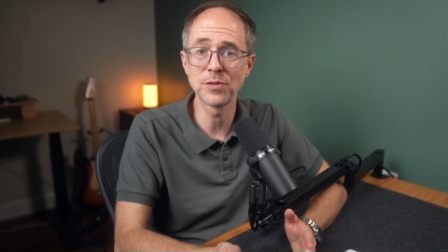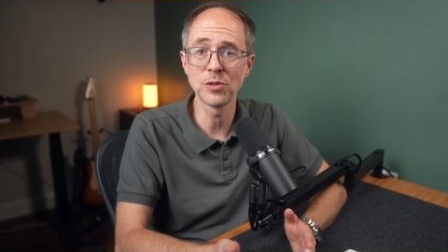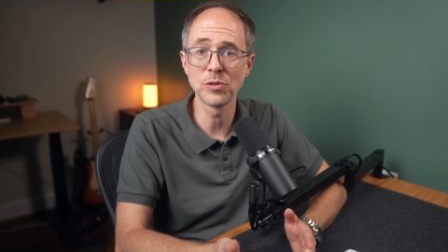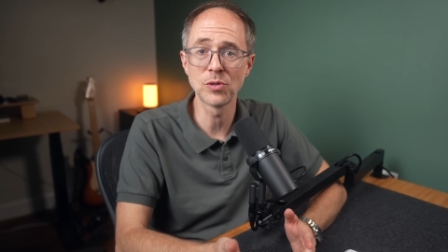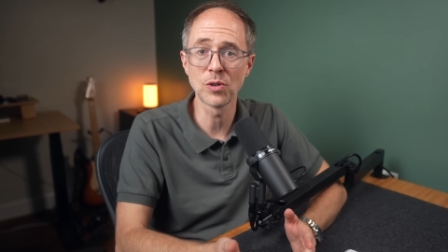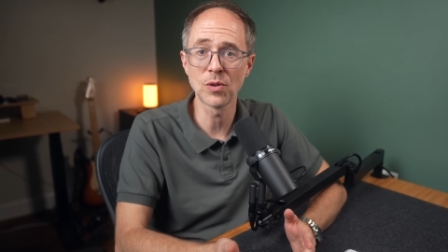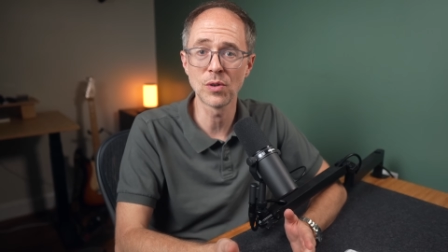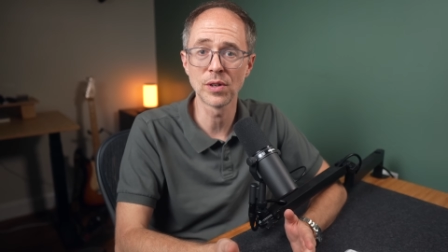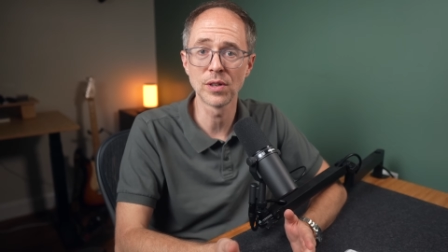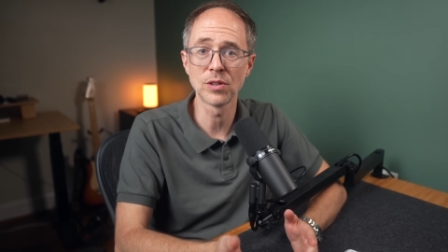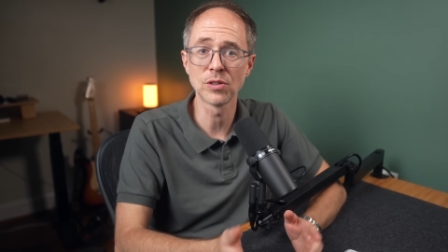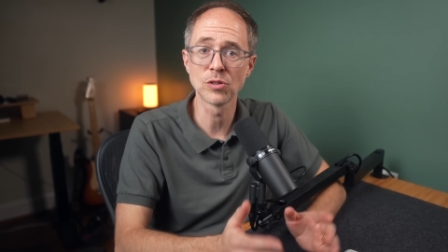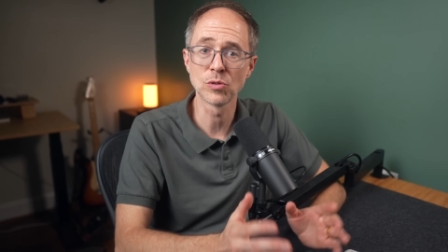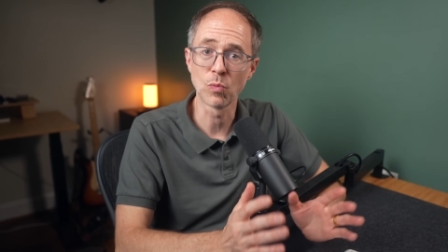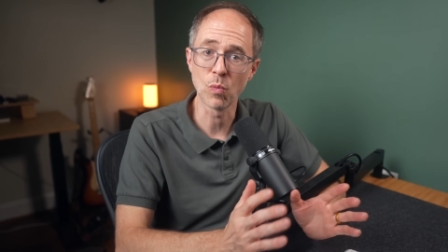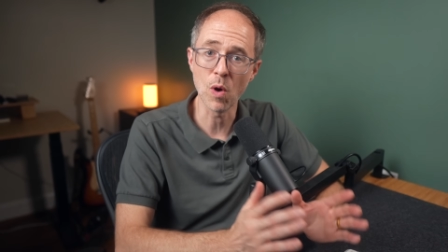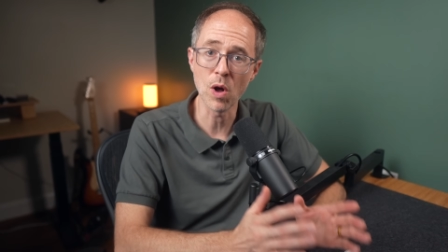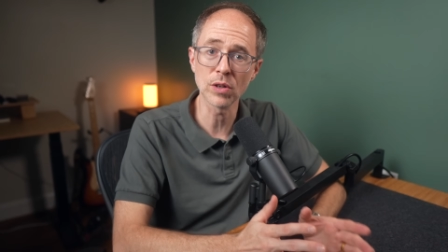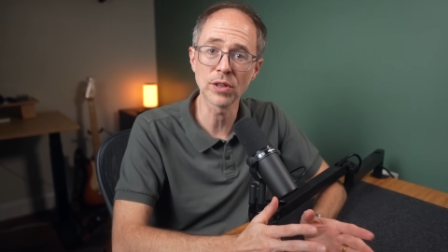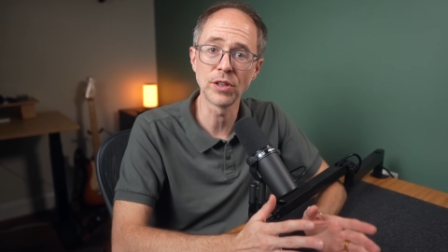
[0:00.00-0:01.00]
tutorials
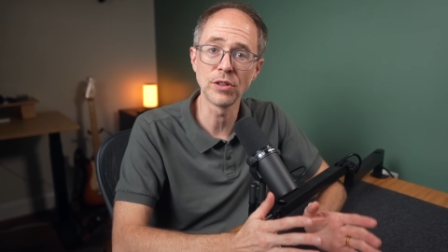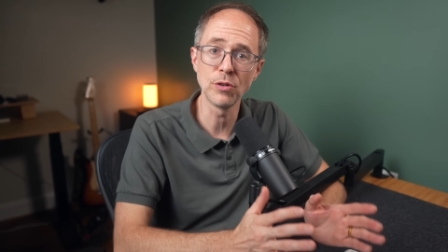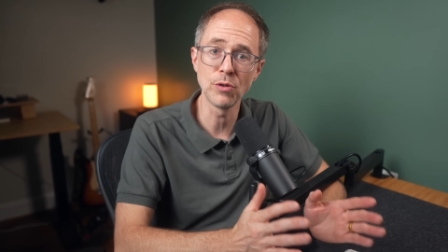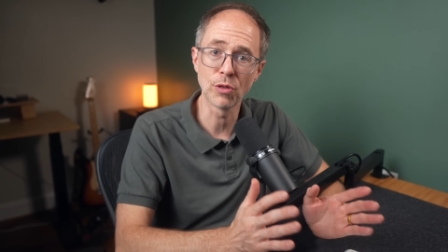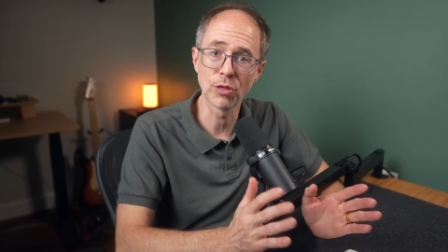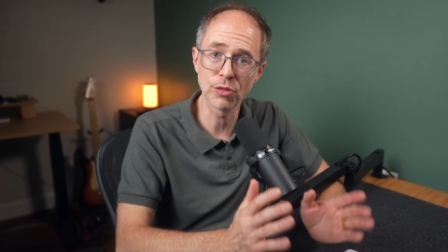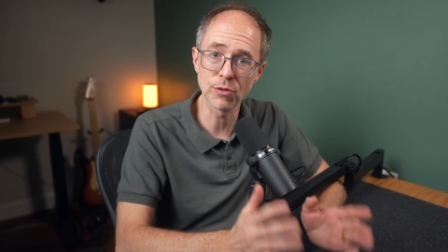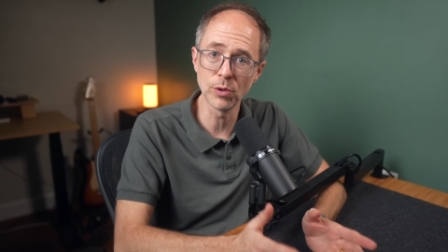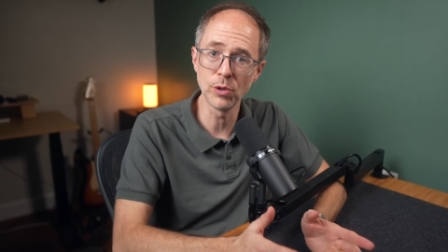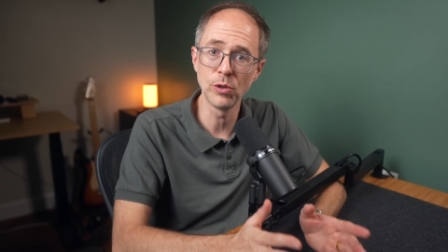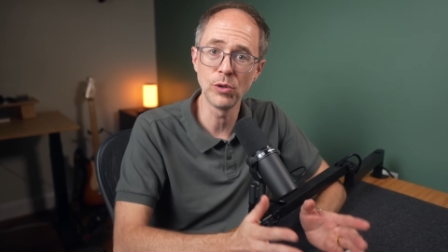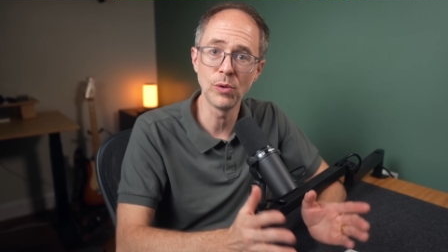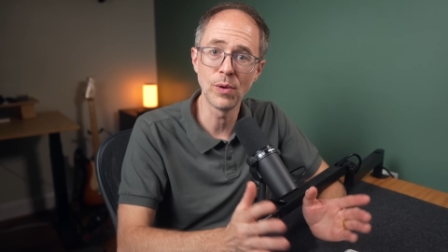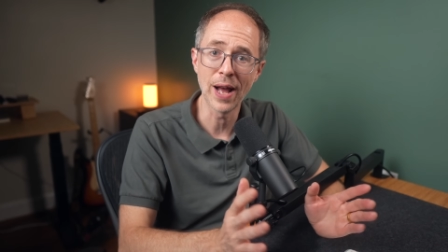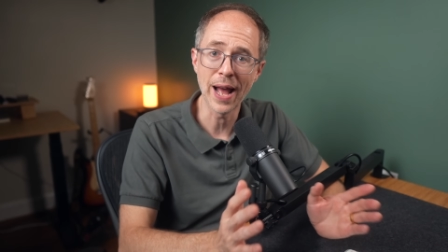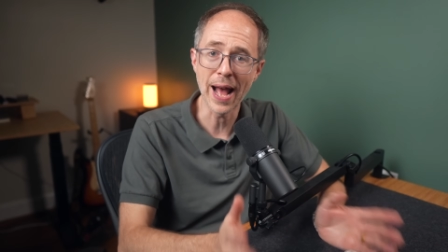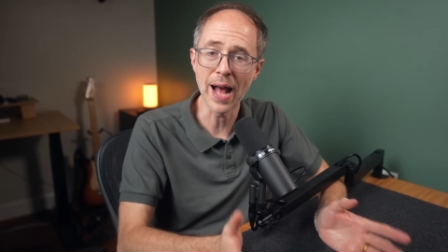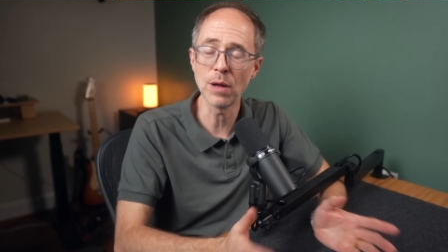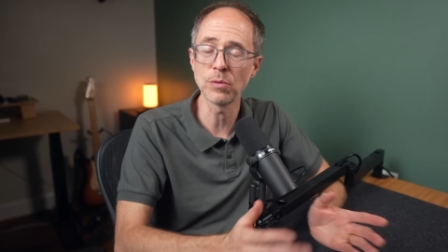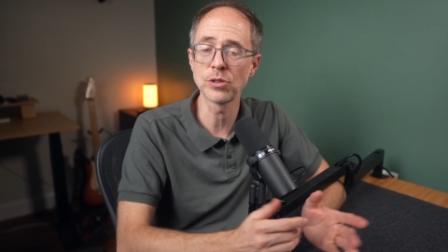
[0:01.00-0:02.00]
walking you through
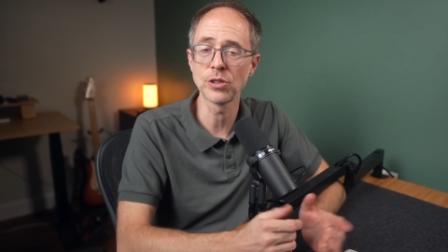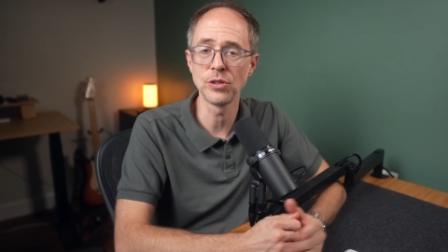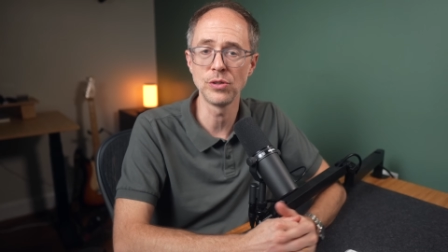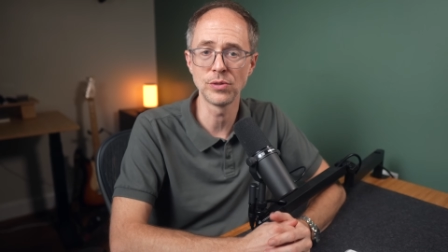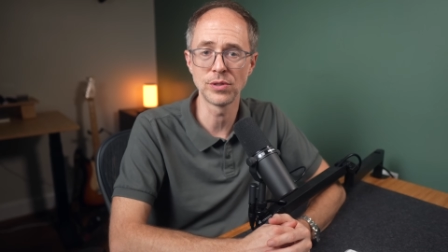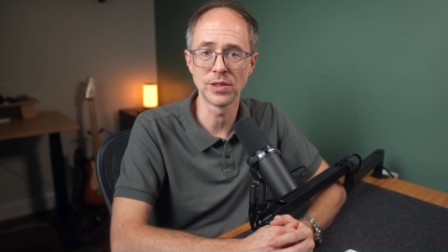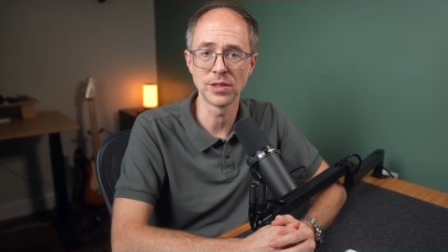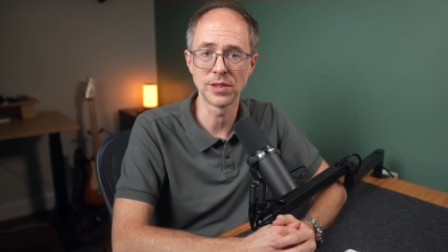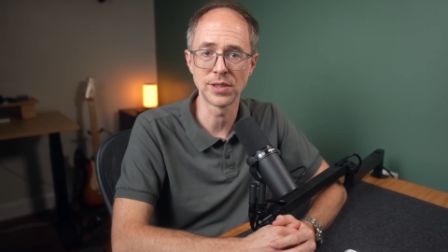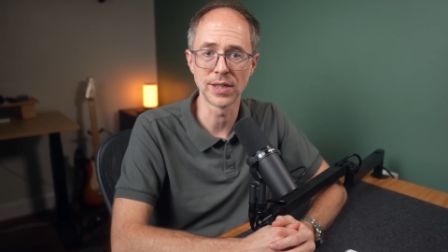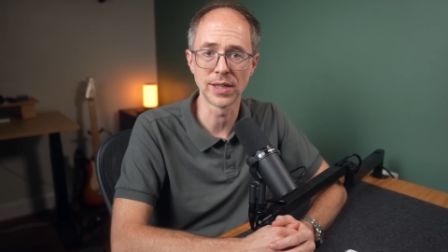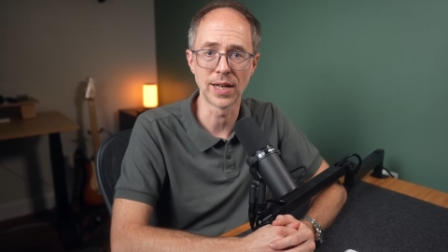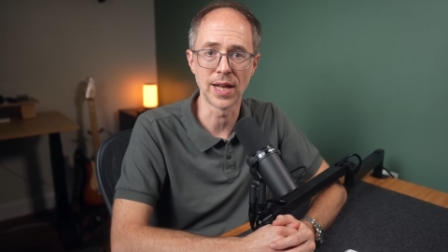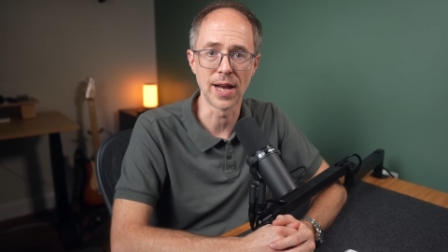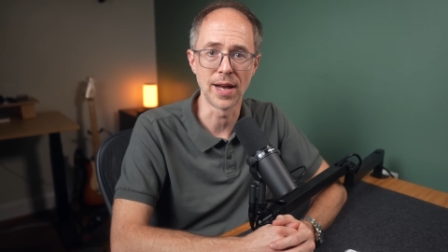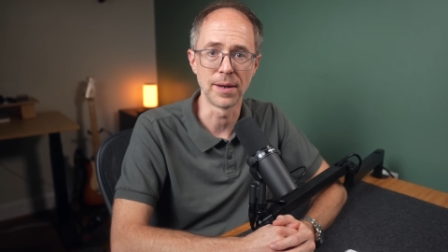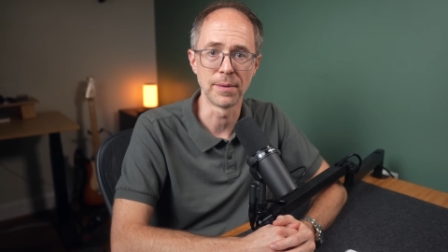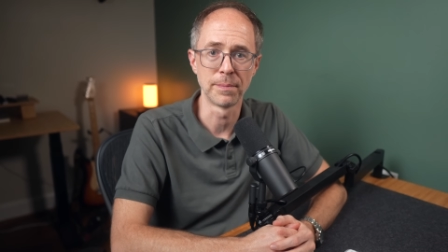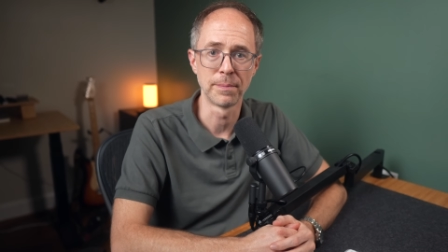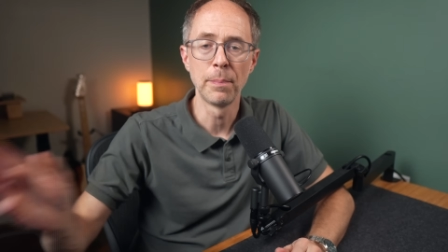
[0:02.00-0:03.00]
how to use the
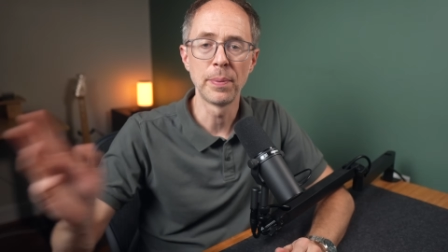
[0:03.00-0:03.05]
CLI.